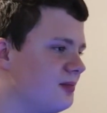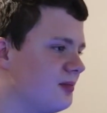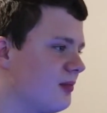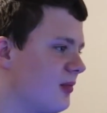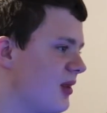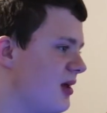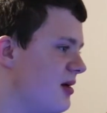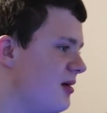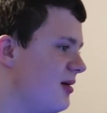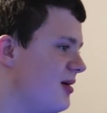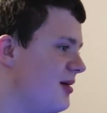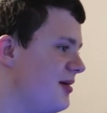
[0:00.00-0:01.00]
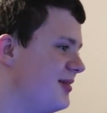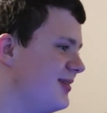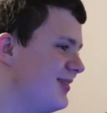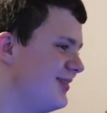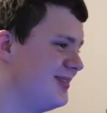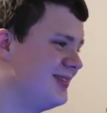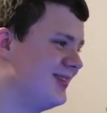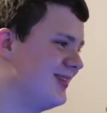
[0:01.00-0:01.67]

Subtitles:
No one is speaking in this clip.